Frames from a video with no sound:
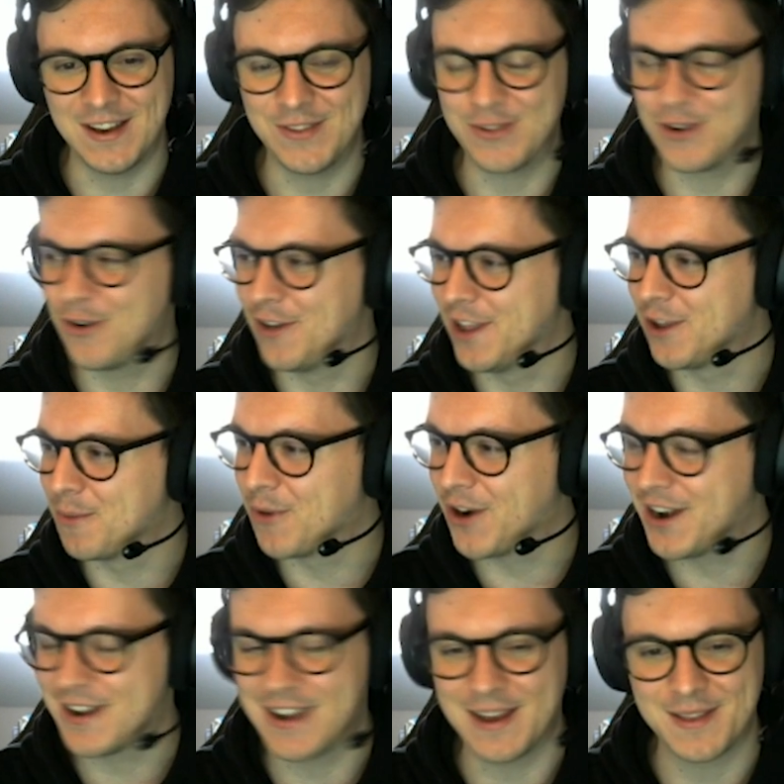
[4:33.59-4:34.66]
to go a little more
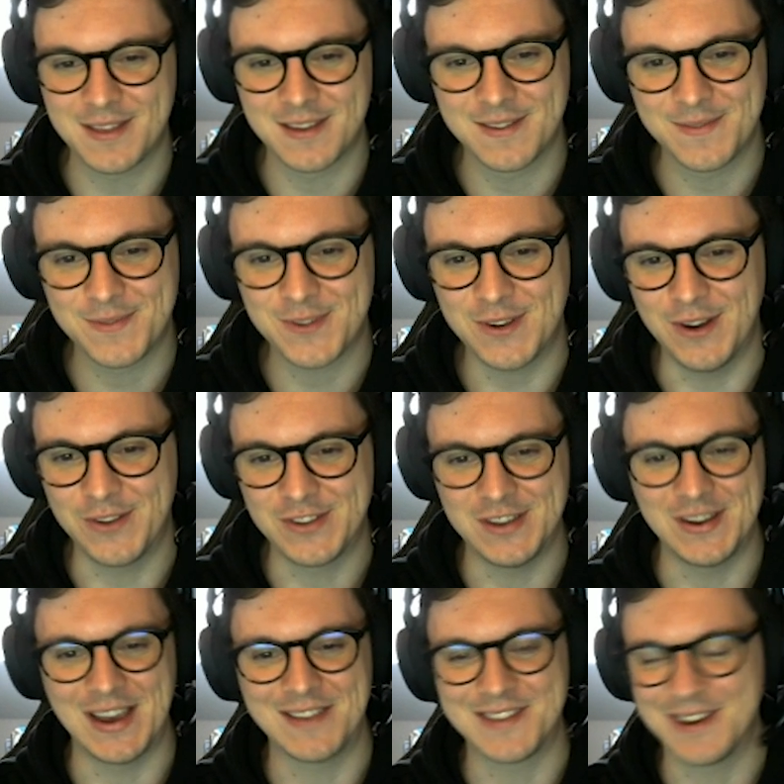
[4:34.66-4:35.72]
in depth. So I'll see you
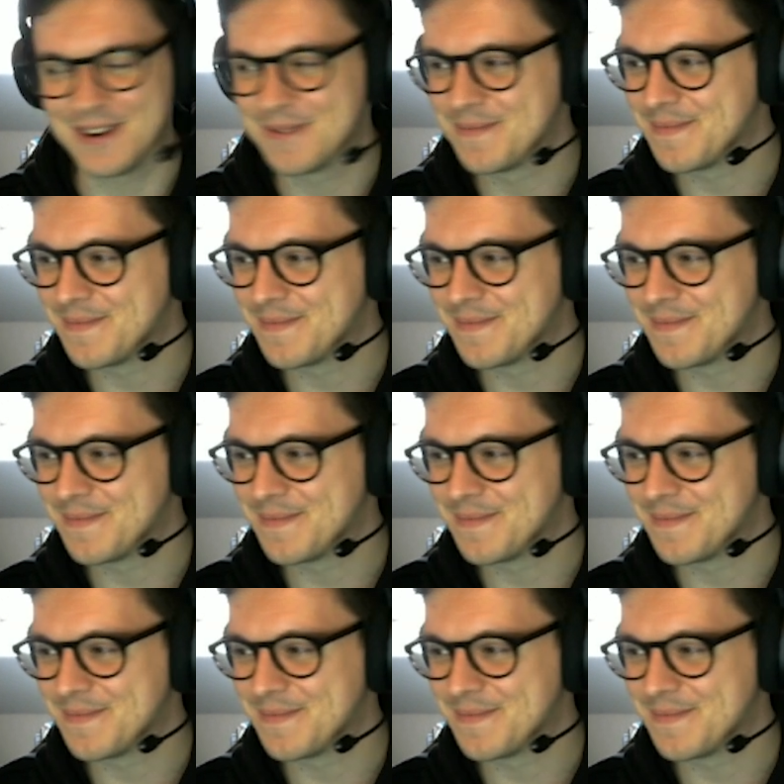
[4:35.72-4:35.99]
guys there.